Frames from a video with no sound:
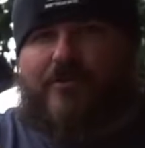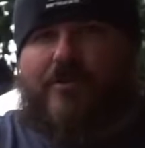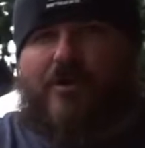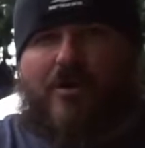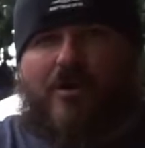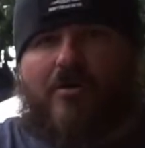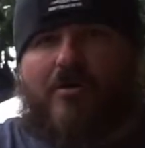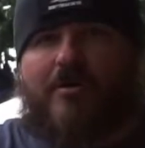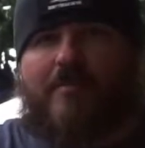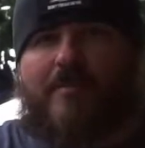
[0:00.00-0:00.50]

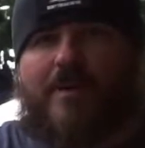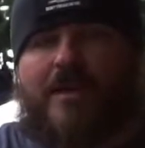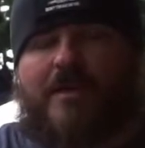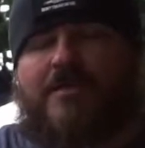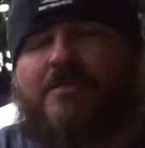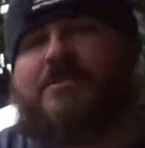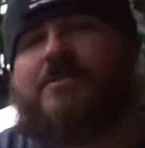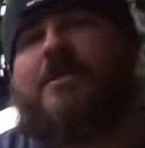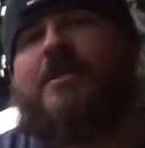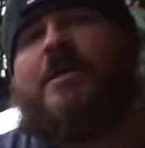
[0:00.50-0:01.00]

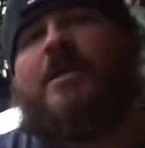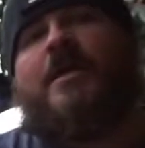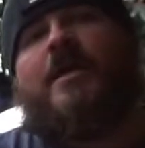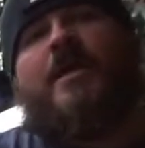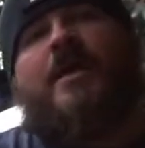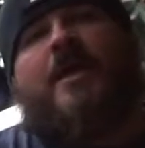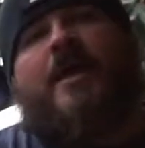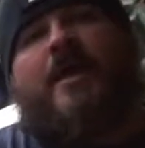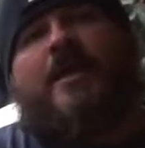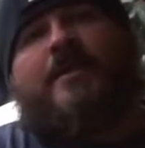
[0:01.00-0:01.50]
RMS.
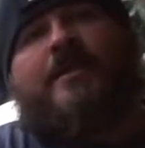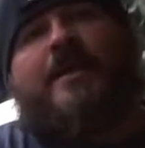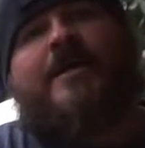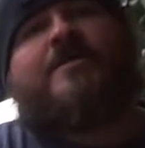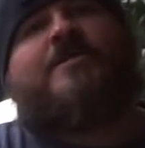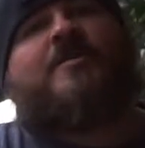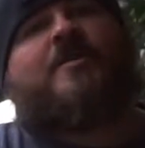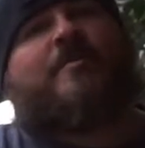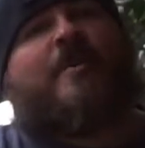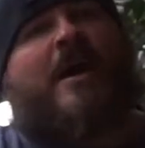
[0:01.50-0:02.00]
And
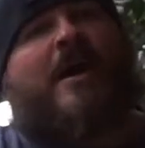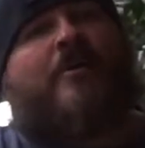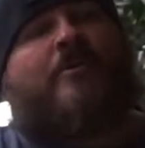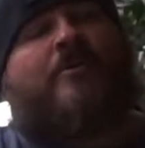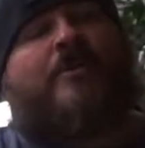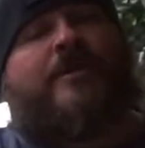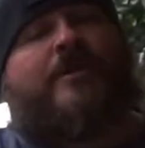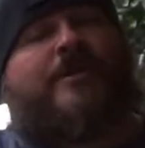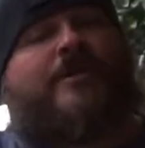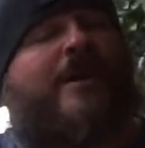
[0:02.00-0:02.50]
that's the power that they're